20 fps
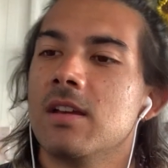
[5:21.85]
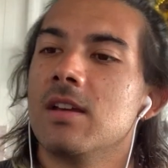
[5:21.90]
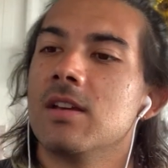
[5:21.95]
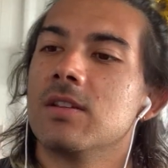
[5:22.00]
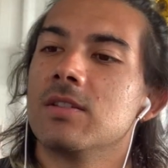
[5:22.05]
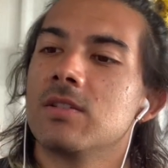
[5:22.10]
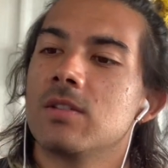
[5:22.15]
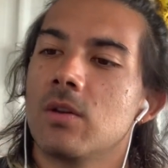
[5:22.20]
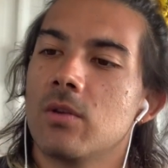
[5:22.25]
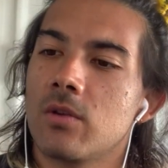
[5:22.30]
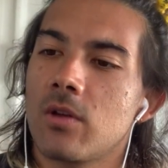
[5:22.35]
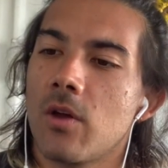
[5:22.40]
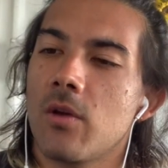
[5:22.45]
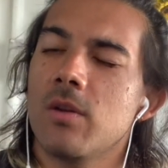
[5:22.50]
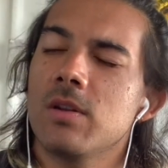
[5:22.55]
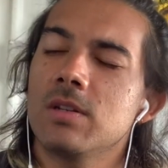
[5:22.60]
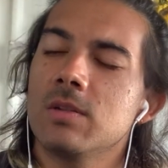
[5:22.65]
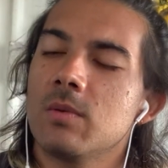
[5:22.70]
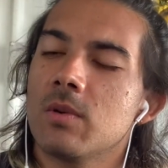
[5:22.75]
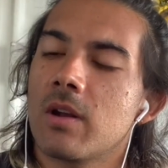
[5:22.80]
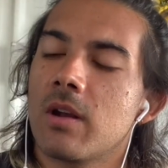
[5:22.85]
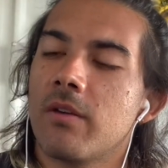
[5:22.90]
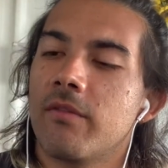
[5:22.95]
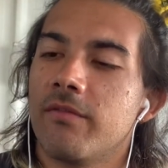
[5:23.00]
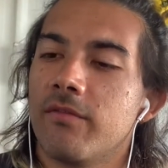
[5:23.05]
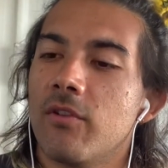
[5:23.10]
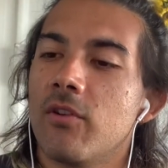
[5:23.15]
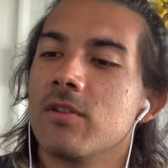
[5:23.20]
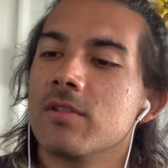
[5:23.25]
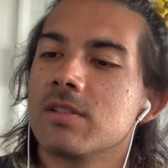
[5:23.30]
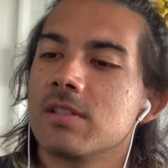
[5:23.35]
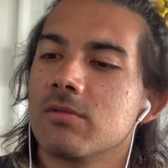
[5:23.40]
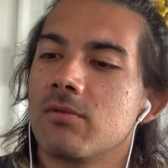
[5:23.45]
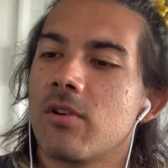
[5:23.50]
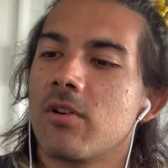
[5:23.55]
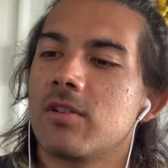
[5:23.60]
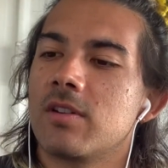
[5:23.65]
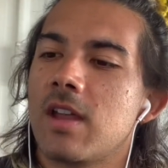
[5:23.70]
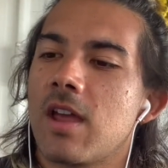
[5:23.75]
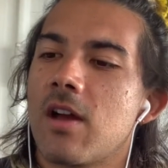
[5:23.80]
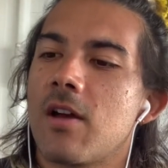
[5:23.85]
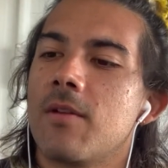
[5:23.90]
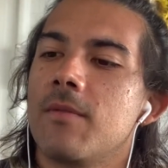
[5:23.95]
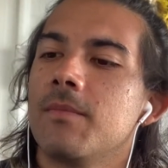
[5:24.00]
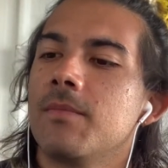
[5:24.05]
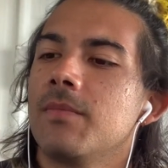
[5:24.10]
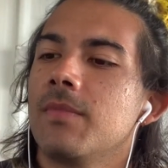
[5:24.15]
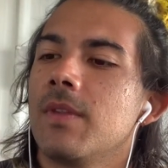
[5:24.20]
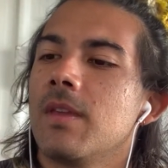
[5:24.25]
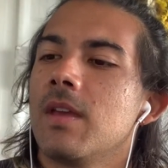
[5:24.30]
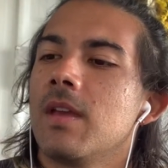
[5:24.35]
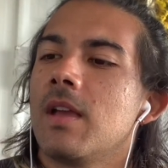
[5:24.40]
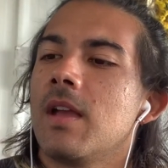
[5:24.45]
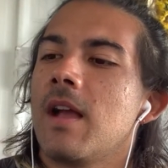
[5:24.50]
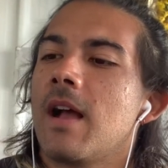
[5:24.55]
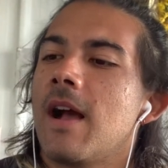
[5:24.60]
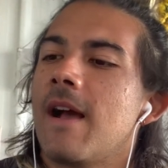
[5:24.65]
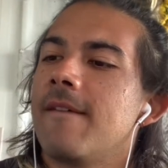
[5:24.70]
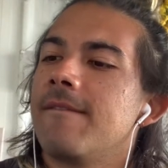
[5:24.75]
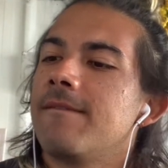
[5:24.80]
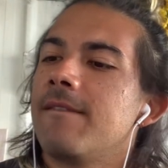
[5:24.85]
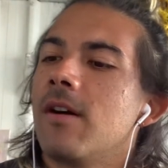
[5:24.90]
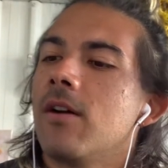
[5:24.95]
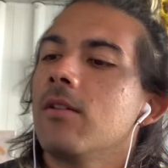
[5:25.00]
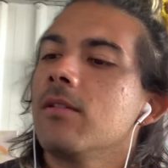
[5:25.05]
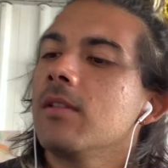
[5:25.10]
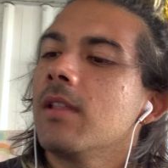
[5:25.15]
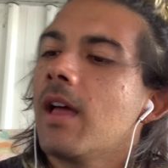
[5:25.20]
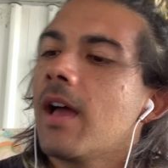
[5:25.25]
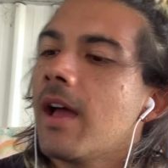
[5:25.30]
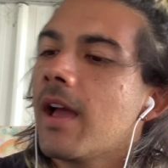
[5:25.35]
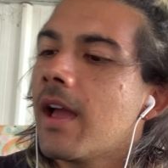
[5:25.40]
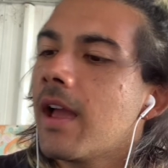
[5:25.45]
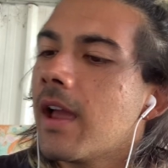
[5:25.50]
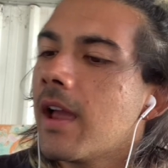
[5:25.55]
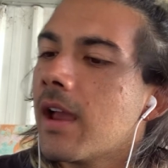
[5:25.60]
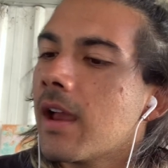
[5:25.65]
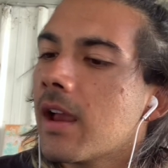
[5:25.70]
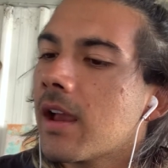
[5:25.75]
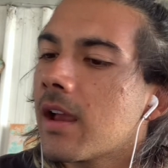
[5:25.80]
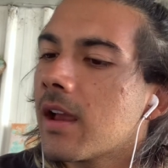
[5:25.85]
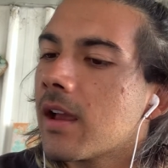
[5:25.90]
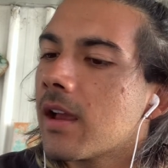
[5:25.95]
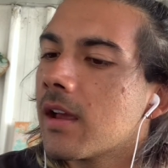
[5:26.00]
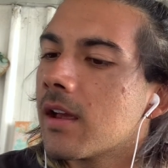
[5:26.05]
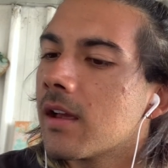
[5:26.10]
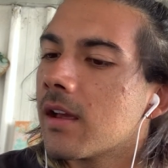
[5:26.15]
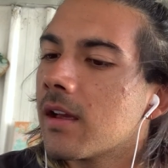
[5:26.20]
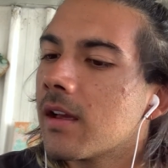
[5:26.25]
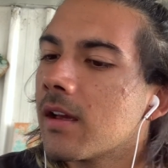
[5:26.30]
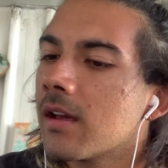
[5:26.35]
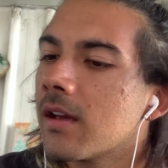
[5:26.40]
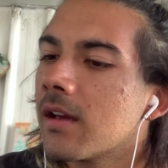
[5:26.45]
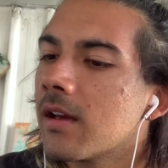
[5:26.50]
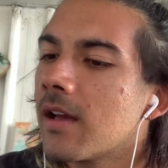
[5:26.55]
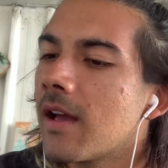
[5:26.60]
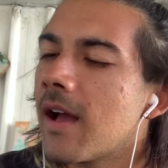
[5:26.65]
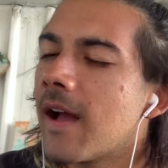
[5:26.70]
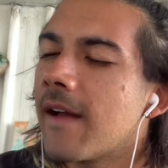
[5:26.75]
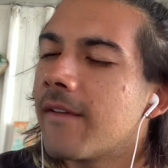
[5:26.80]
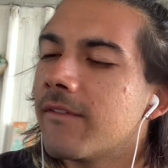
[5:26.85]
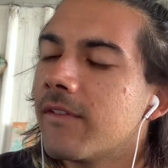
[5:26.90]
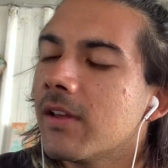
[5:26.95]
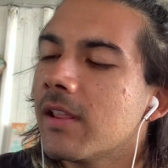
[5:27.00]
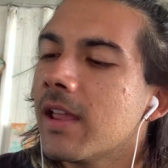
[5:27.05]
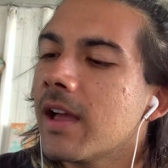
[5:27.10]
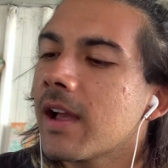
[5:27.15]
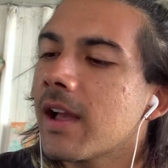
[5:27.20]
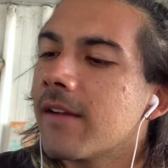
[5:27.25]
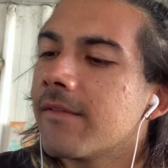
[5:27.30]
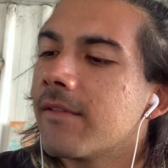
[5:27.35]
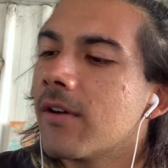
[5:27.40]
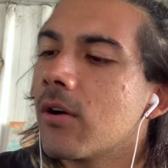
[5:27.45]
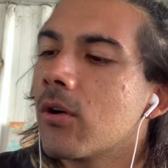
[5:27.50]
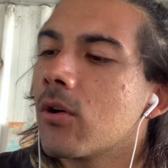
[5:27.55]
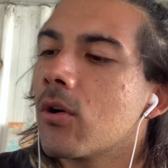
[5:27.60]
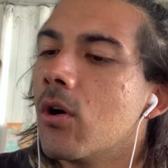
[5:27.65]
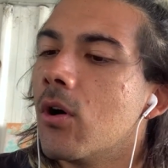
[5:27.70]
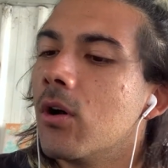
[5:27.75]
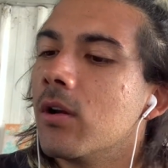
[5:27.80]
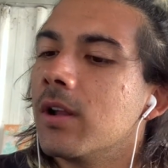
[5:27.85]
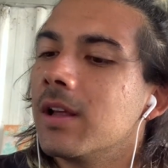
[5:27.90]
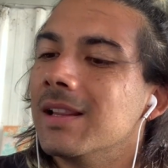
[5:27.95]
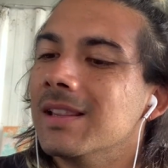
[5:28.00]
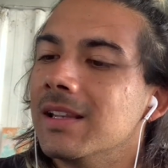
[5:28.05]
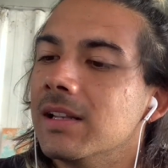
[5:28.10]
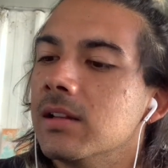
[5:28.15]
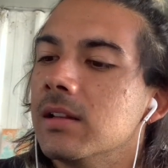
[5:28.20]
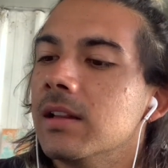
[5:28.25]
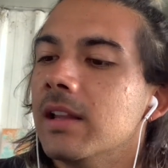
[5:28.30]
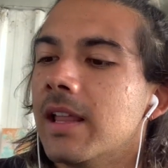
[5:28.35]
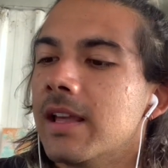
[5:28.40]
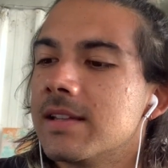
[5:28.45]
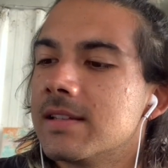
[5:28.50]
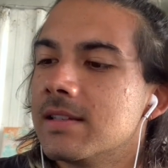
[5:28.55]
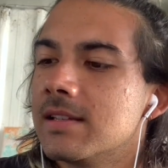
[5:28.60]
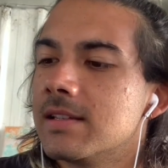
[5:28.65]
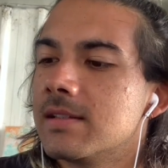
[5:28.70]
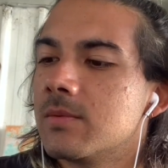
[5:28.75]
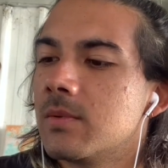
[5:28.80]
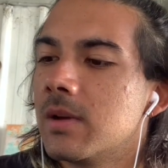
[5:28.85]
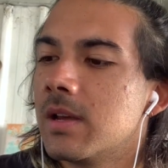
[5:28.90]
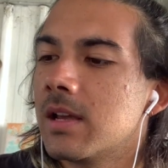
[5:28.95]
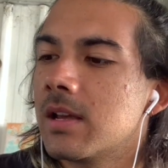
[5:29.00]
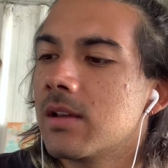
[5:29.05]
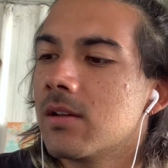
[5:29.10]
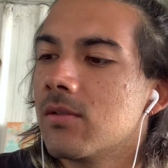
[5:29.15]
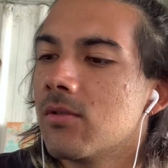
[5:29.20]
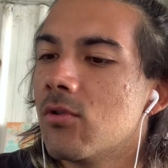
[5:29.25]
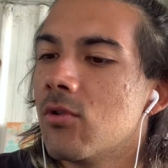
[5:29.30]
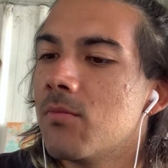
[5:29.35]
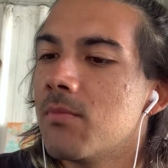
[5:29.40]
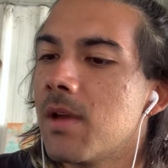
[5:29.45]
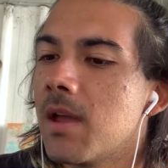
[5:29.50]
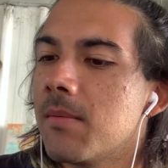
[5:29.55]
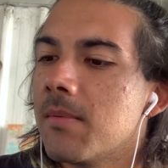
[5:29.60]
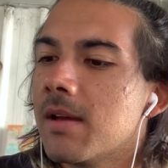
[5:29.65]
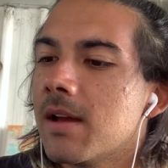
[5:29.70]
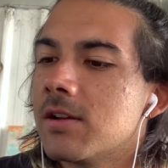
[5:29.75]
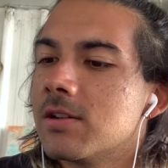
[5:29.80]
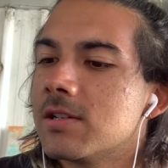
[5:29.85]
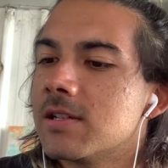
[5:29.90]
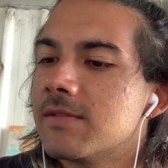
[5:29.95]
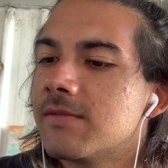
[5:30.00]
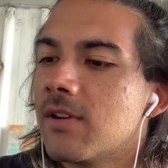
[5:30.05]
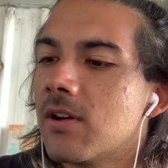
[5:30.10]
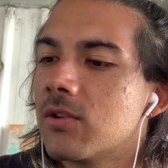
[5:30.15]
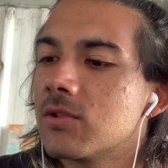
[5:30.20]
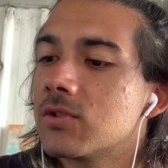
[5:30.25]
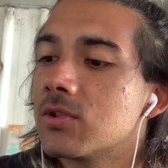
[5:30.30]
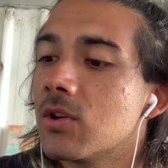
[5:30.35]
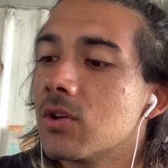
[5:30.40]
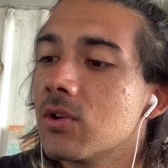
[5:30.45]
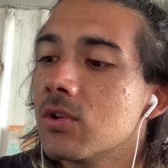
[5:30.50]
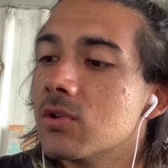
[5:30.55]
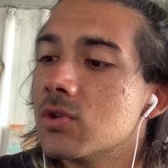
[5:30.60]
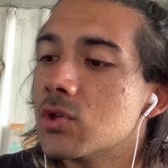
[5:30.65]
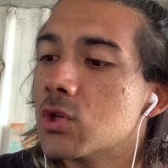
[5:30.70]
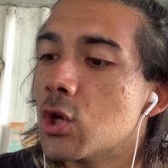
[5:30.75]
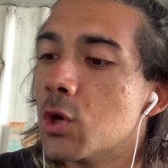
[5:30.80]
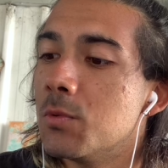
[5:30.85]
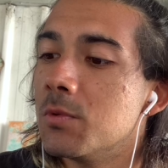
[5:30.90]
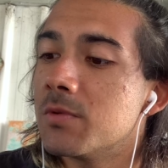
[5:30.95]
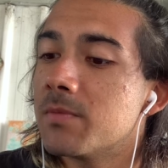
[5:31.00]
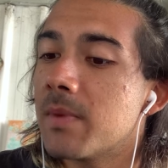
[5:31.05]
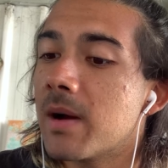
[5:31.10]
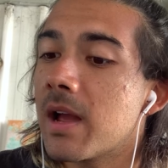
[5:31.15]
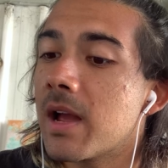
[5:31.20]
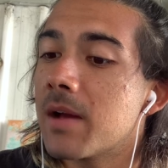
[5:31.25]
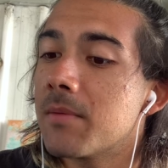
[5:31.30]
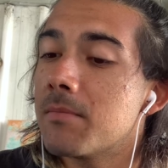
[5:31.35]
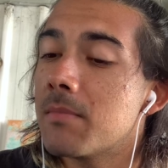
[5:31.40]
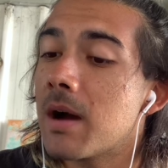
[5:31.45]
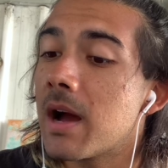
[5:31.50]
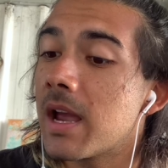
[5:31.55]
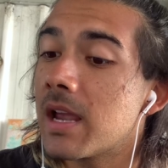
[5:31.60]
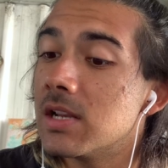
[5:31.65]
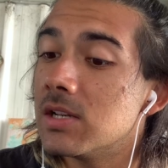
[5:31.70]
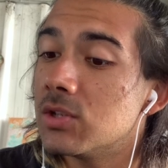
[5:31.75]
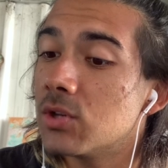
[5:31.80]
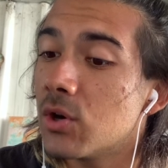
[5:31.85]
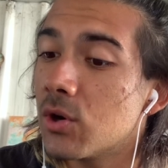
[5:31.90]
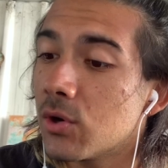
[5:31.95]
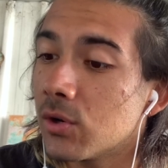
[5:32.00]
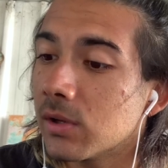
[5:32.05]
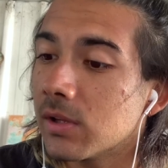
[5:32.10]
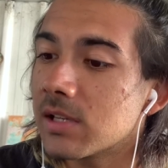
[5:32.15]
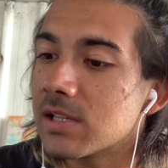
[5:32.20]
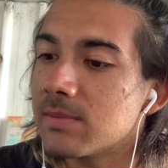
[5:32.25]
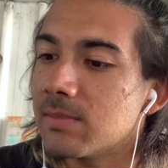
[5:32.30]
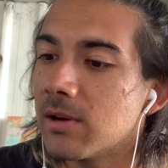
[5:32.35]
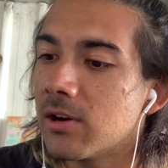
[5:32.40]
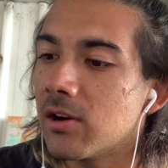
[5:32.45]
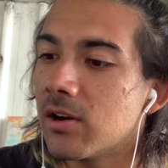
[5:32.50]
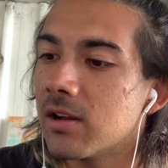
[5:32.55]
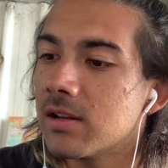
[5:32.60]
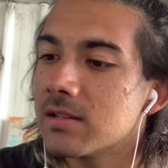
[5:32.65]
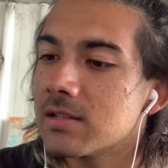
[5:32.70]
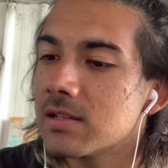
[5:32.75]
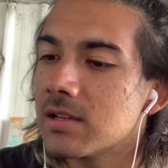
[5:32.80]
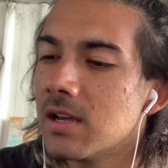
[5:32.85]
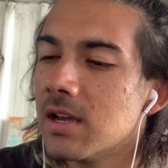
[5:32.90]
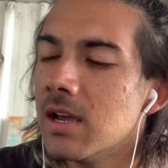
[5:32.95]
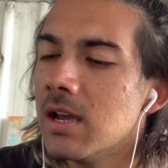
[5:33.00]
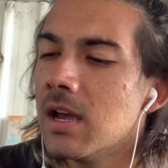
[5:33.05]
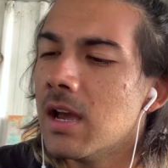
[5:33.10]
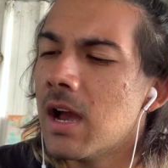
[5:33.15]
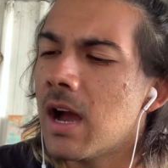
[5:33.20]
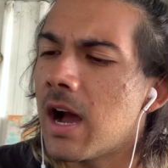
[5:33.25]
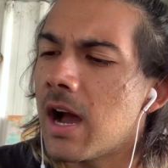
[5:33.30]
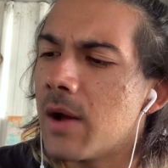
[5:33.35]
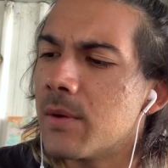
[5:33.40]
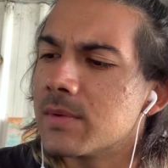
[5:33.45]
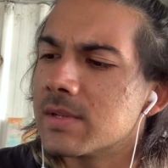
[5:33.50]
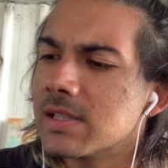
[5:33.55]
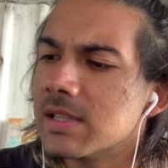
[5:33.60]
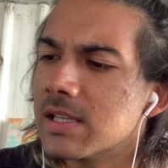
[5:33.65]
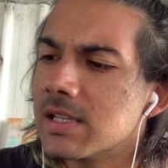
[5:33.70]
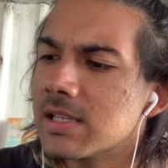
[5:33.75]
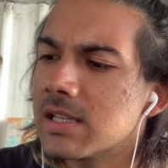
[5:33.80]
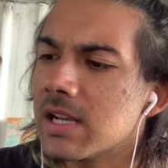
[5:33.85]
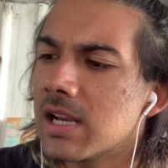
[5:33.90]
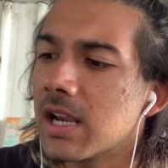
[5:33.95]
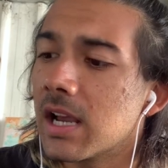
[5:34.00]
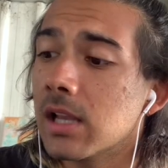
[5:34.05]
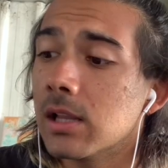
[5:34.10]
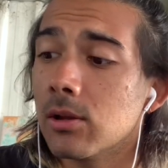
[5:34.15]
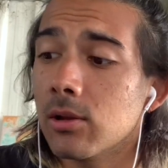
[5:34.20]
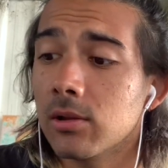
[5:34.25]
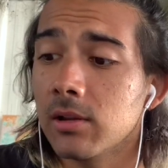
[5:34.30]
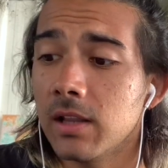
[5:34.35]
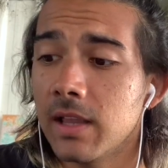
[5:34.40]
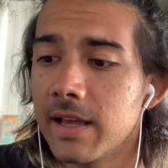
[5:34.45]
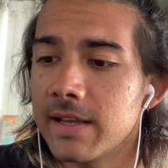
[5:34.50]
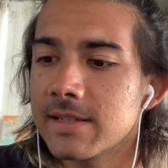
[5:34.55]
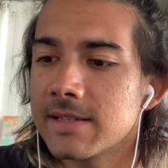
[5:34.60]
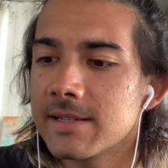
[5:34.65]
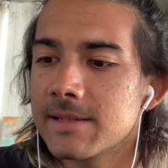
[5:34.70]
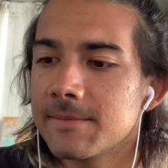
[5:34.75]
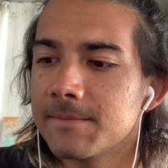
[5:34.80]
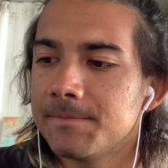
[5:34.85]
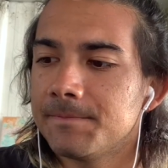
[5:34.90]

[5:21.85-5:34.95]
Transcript: So I'll go into what I first wrote down. I feel like I felt God a little less this week, or maybe I just felt so consumed by my internal experience, I was listening a lot less.